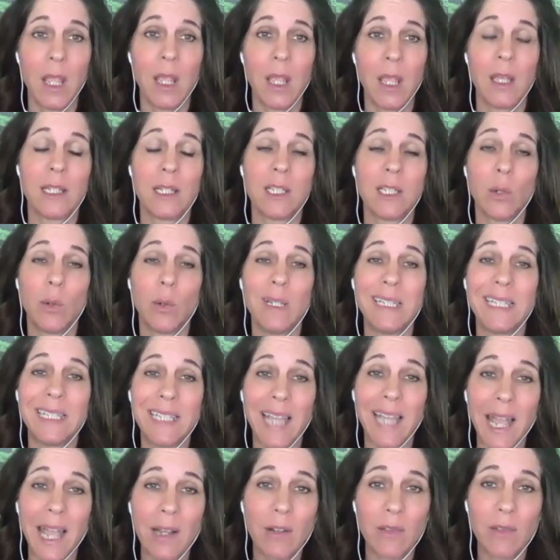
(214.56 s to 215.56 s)
So
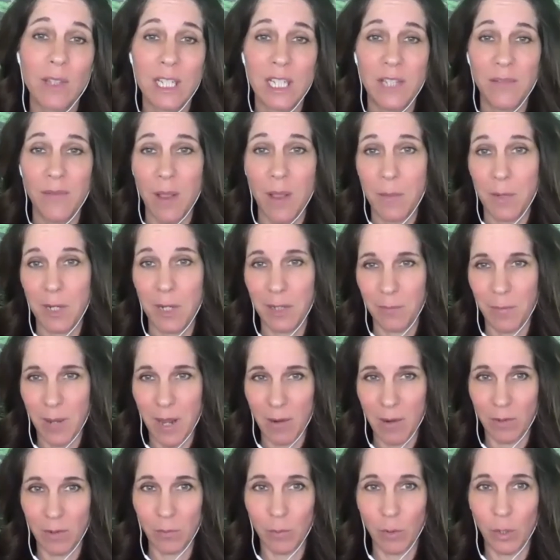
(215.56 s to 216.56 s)
inside of this feminine
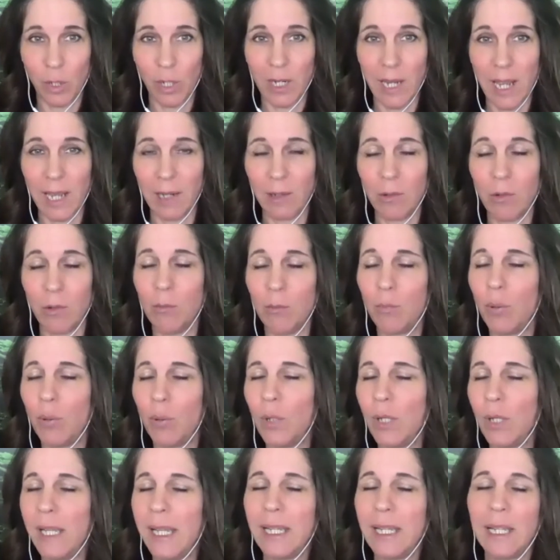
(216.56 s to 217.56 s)
power work, I
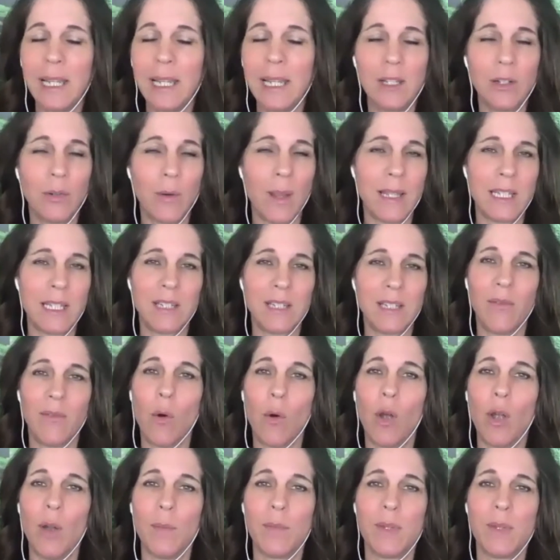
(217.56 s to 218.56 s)
completely
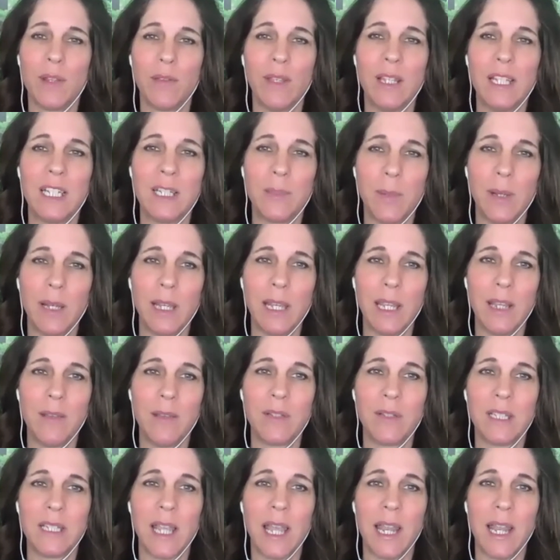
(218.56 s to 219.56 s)
transformed these
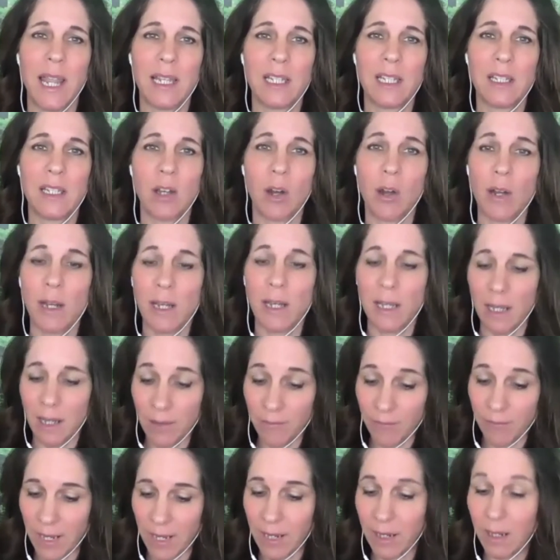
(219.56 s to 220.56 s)
beliefs and I started
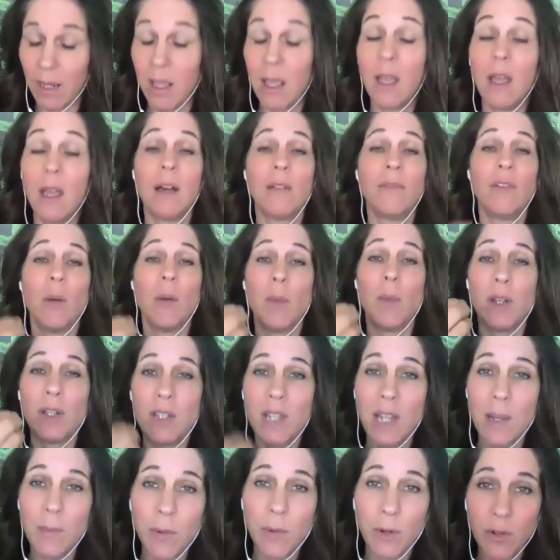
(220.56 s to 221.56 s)
living from a
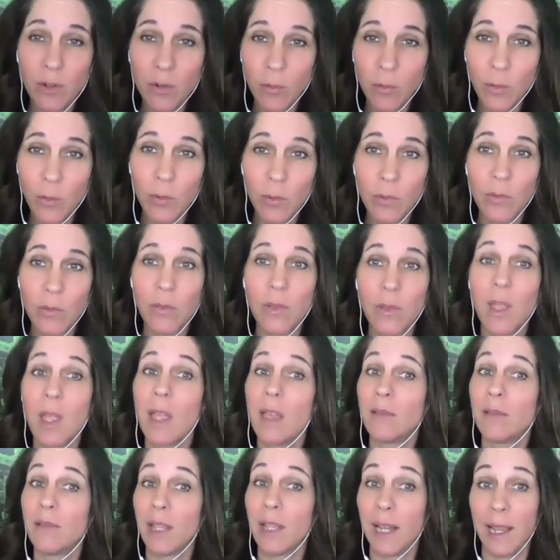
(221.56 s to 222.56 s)
deeper truth
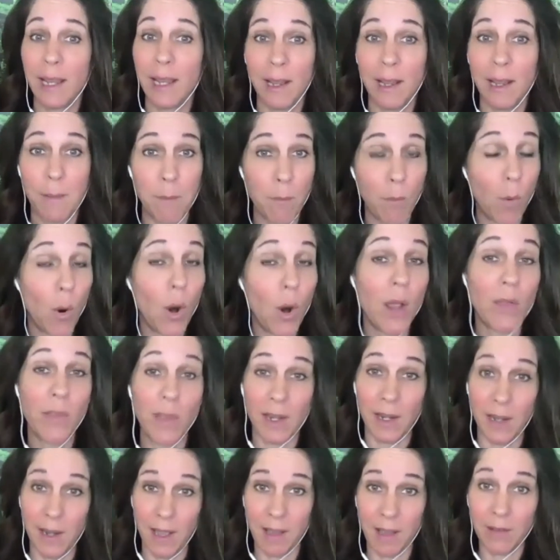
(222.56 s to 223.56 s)
that I am more
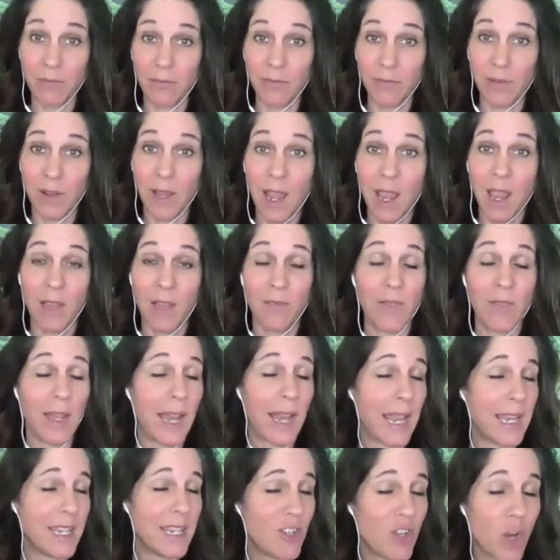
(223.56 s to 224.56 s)
than enough, that
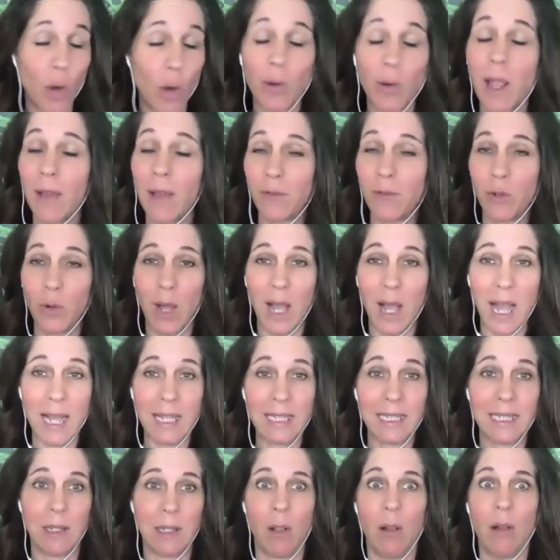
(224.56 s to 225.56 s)
I don't have to
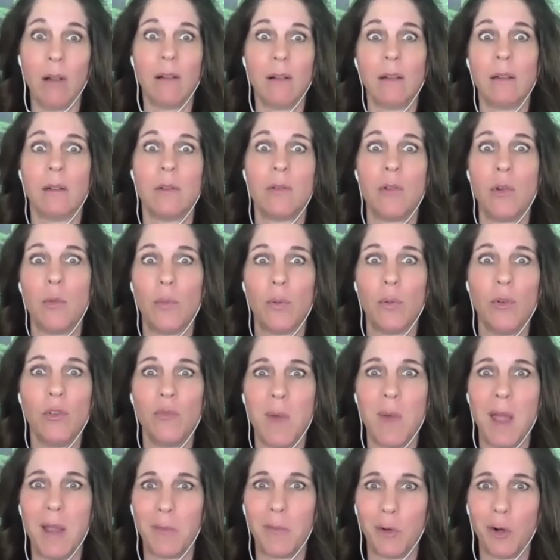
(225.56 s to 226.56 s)
hustle to
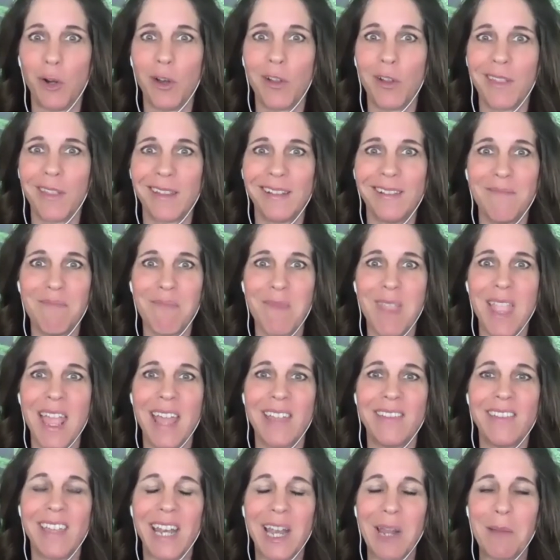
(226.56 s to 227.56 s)
prove my worth,
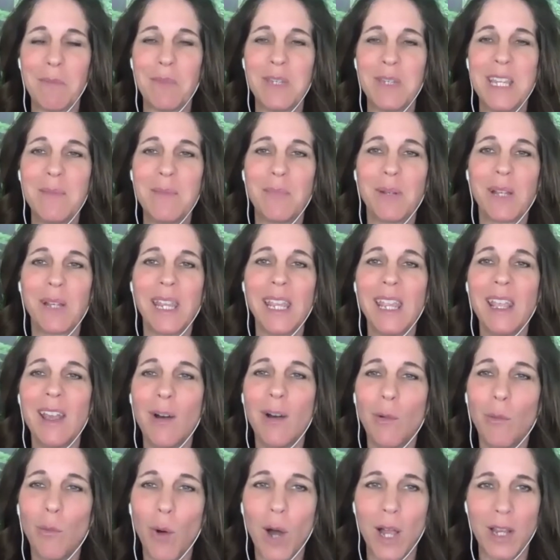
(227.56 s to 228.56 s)
that I'm deeply
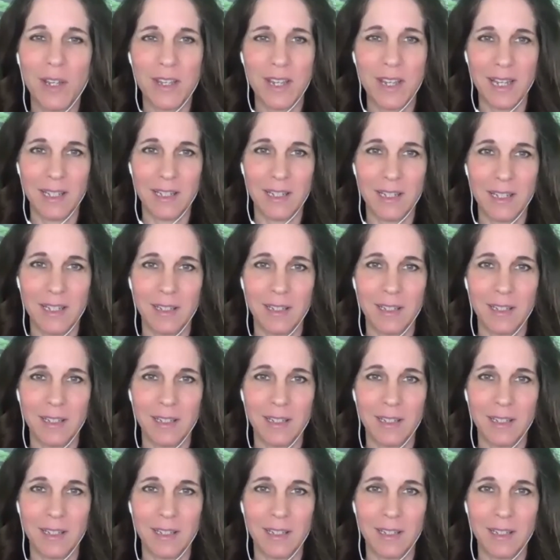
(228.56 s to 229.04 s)
wanted.